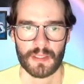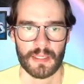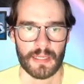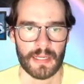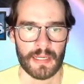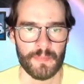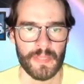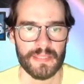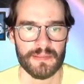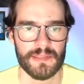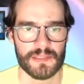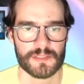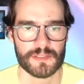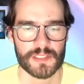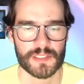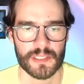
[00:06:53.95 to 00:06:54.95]
I made
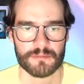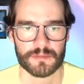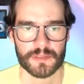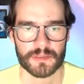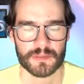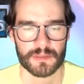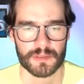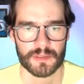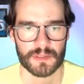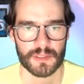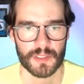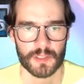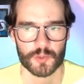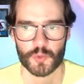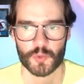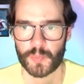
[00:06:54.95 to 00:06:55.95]
this chamfer
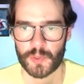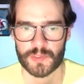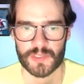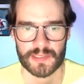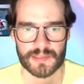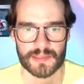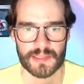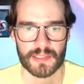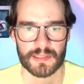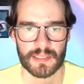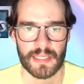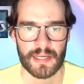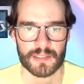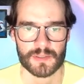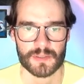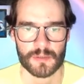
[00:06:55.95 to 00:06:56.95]
to protect the
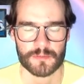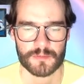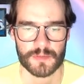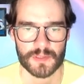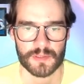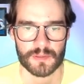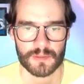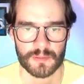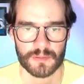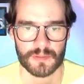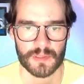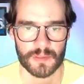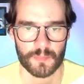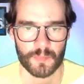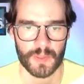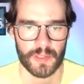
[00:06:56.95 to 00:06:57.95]
legs of the,
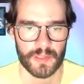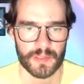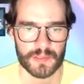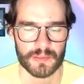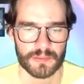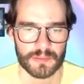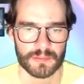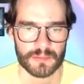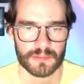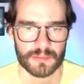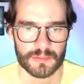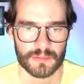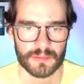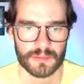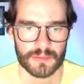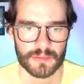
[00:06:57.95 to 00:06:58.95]
the player
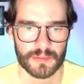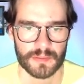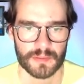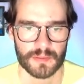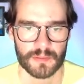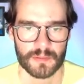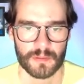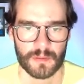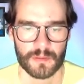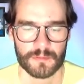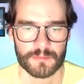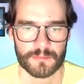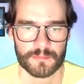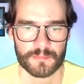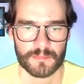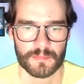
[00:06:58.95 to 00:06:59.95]
of
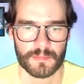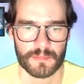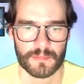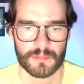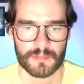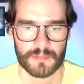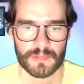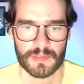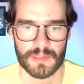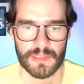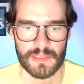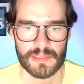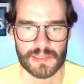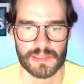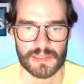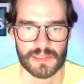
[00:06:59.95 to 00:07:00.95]

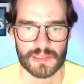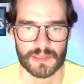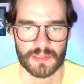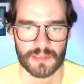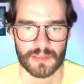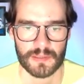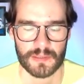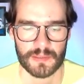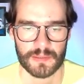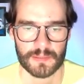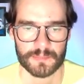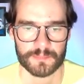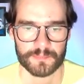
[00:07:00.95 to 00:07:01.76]
this um,